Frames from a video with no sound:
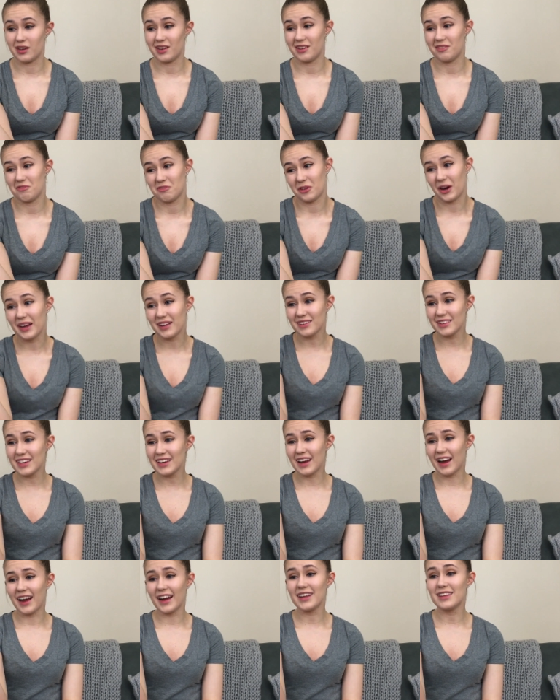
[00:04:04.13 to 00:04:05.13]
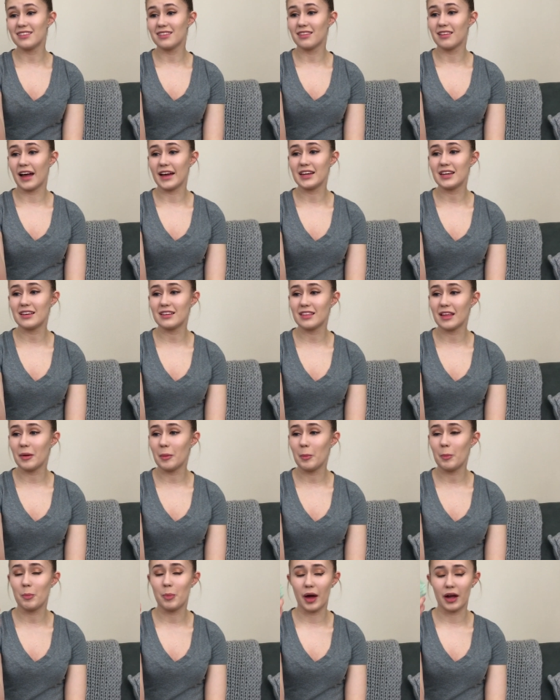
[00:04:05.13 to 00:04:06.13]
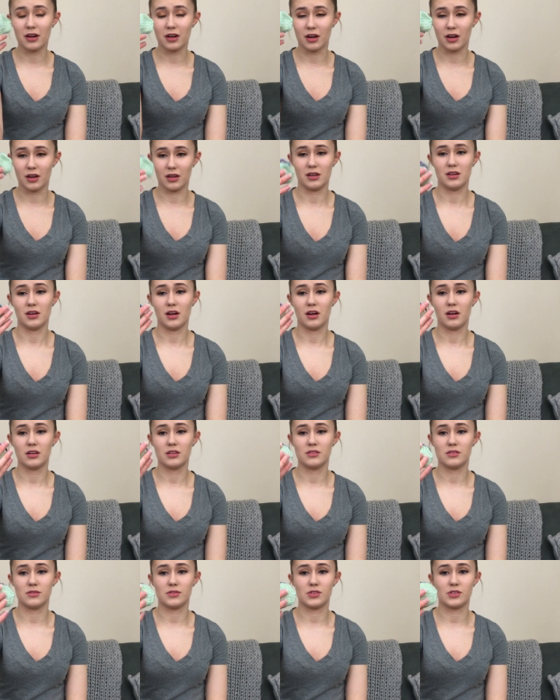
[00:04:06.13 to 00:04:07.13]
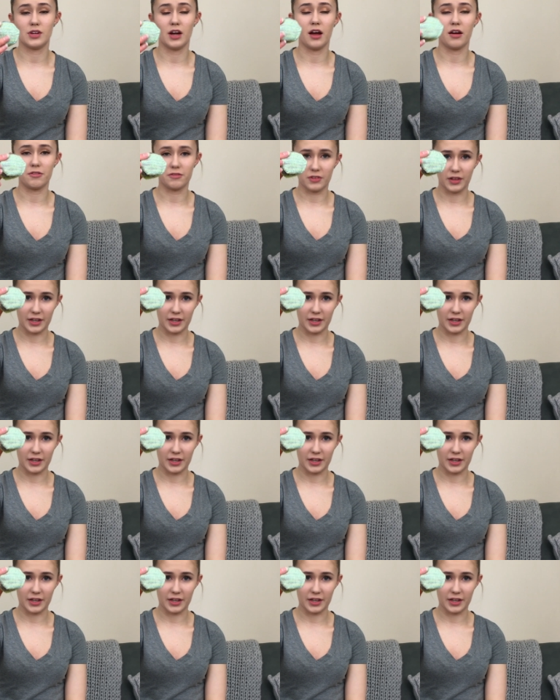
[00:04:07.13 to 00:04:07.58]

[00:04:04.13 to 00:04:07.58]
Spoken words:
and frankly, I like them better unstuffed.